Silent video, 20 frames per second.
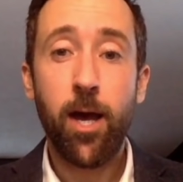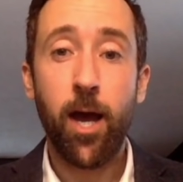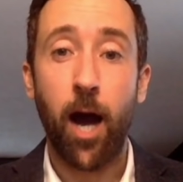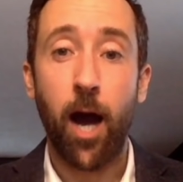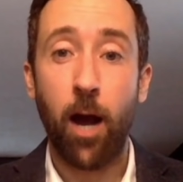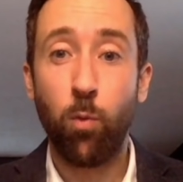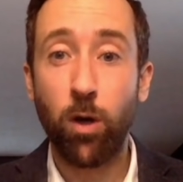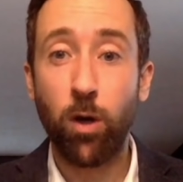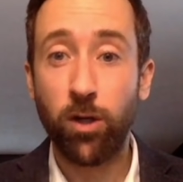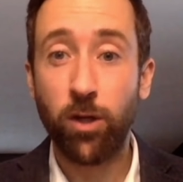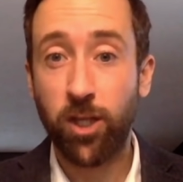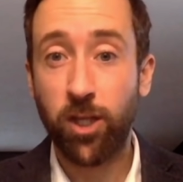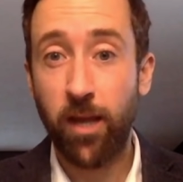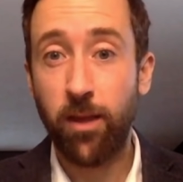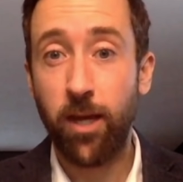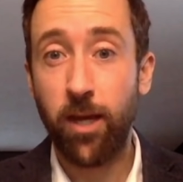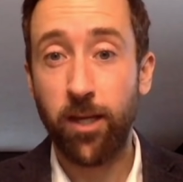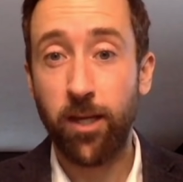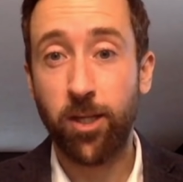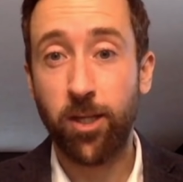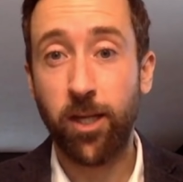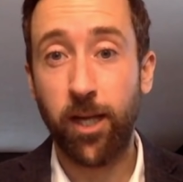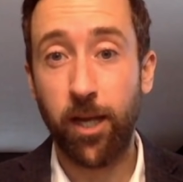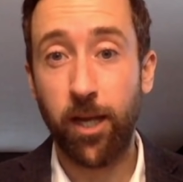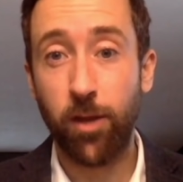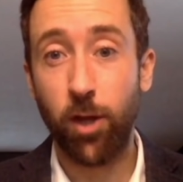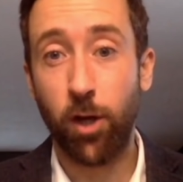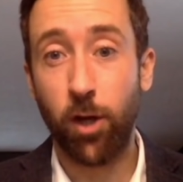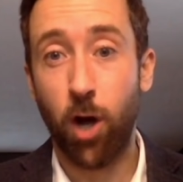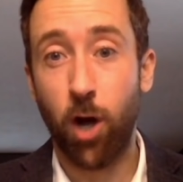I will say this,
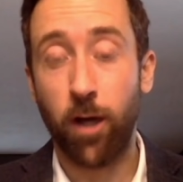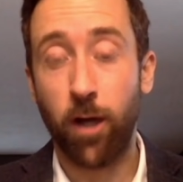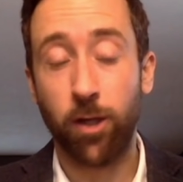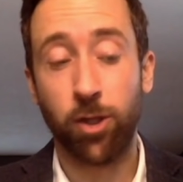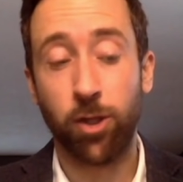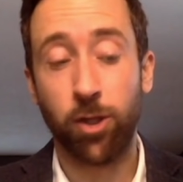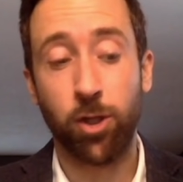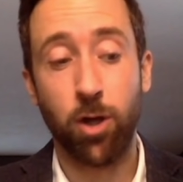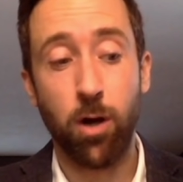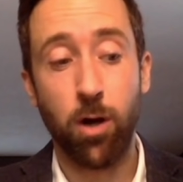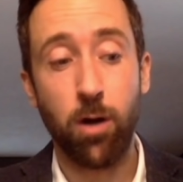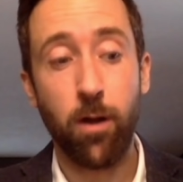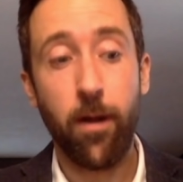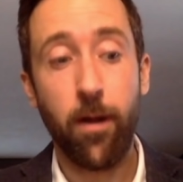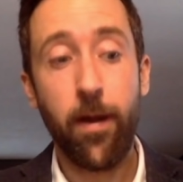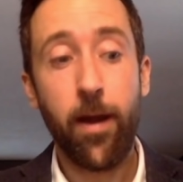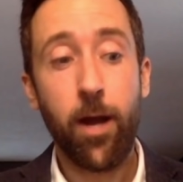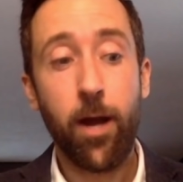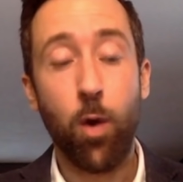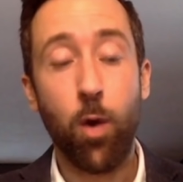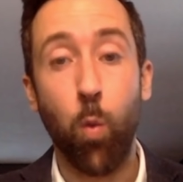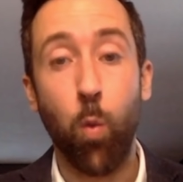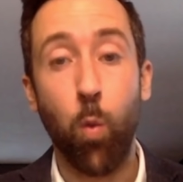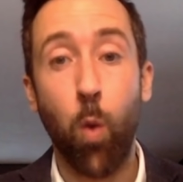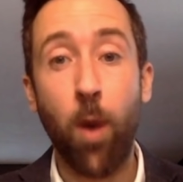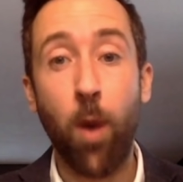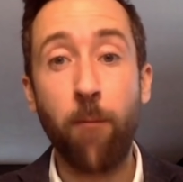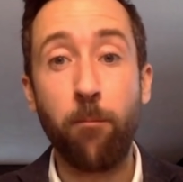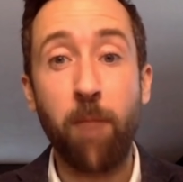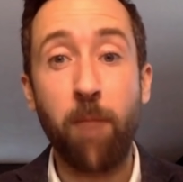in the caucus call,
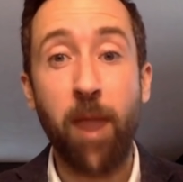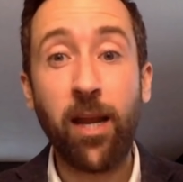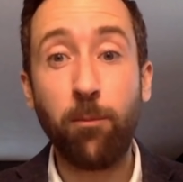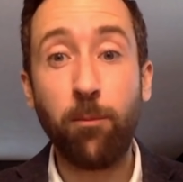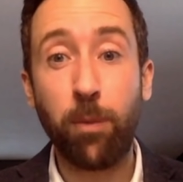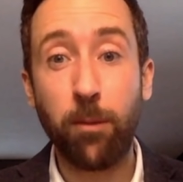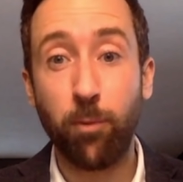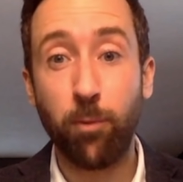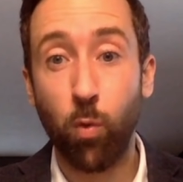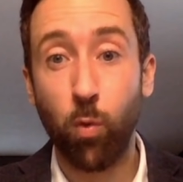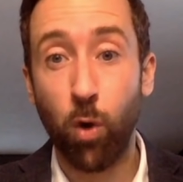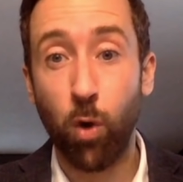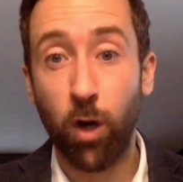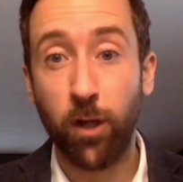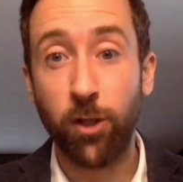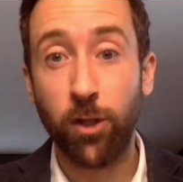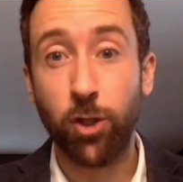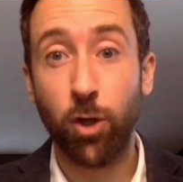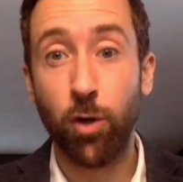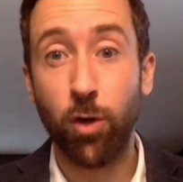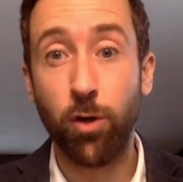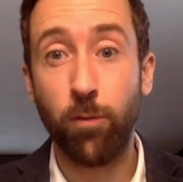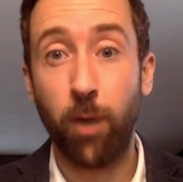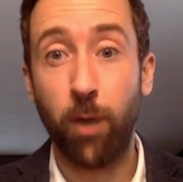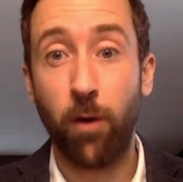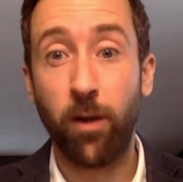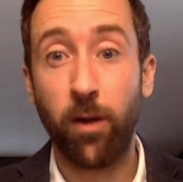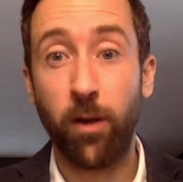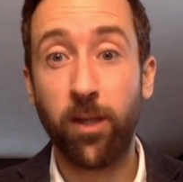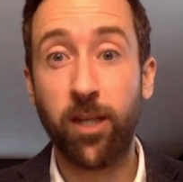what many people were concerned
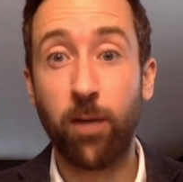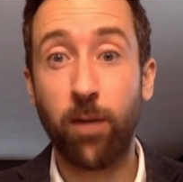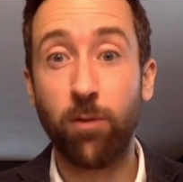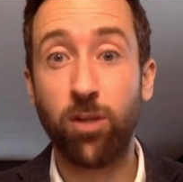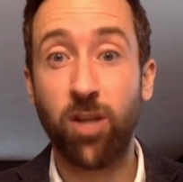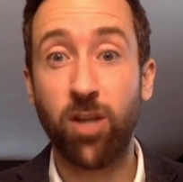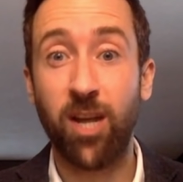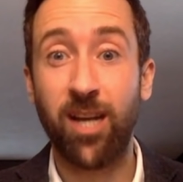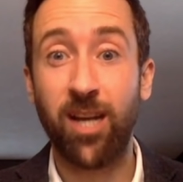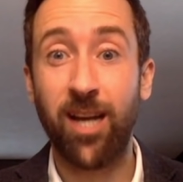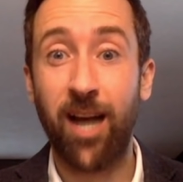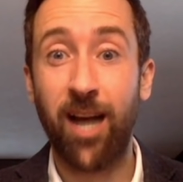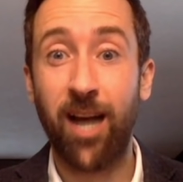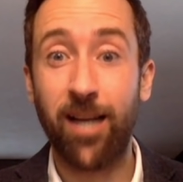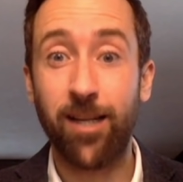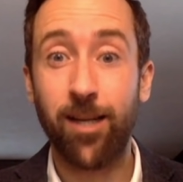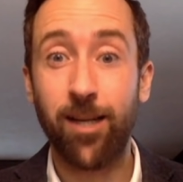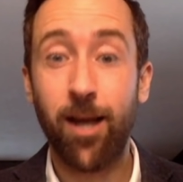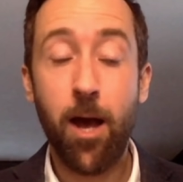about is they were saying, guys,